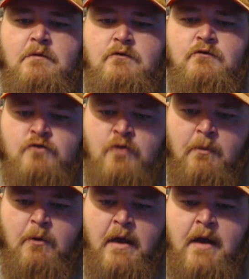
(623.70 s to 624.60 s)

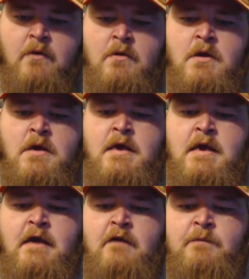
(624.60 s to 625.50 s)
trouble now,
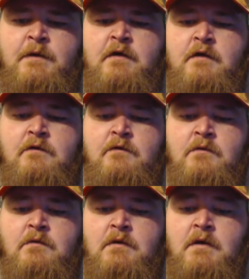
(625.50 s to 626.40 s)
is because
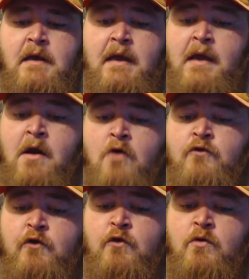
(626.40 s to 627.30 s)
he
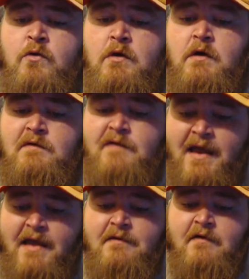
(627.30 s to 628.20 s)
also
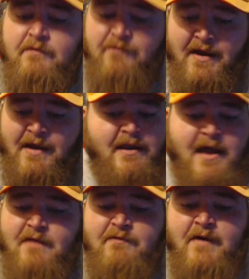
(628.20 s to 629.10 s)
attacked a fan,
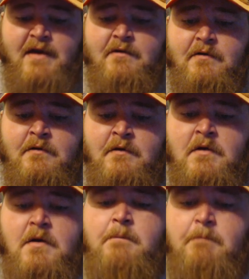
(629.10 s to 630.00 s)
not a fighter,
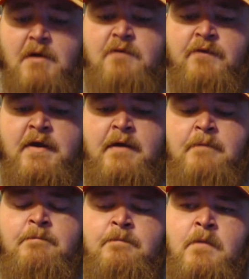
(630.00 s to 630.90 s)
but a fan.
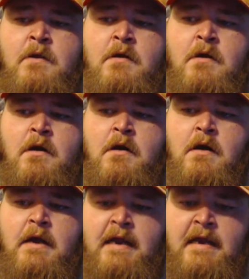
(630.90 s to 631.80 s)

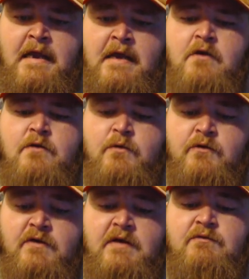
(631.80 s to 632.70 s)
And he could
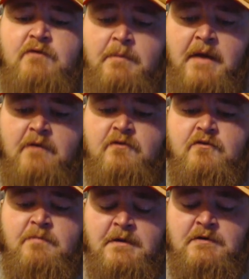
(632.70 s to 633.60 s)
receive some kind of
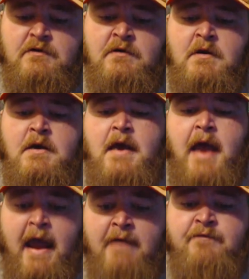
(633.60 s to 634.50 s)
suspension
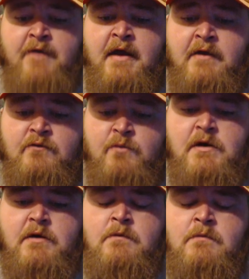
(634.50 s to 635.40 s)
and fine as well.